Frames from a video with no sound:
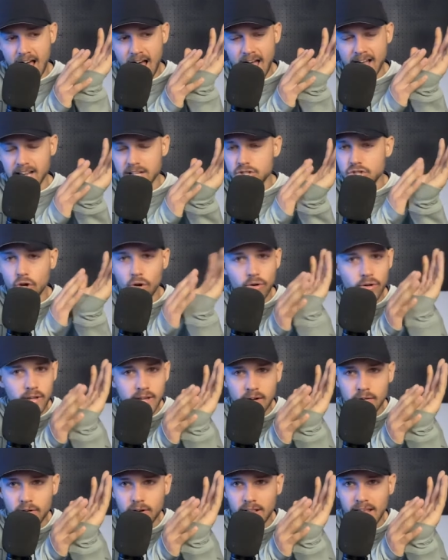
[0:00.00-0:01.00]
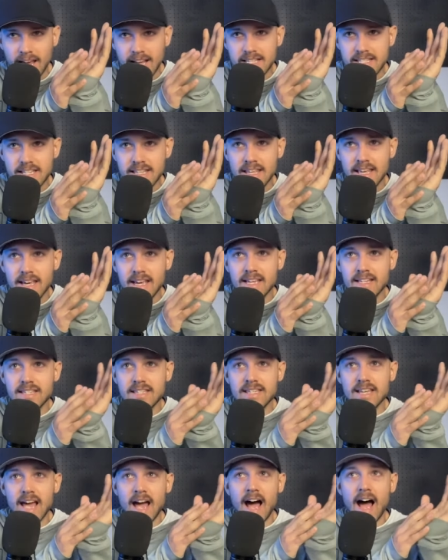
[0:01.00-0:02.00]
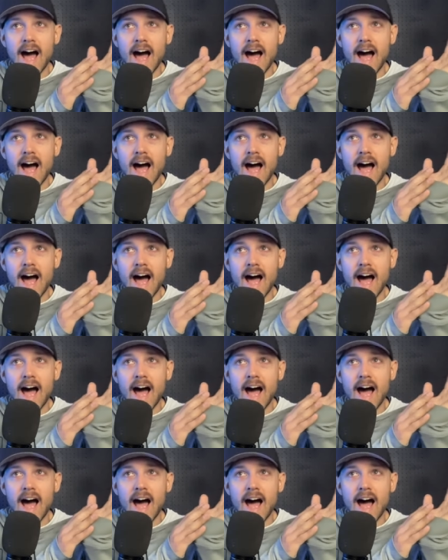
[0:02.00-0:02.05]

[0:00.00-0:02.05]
I can totally relate to this.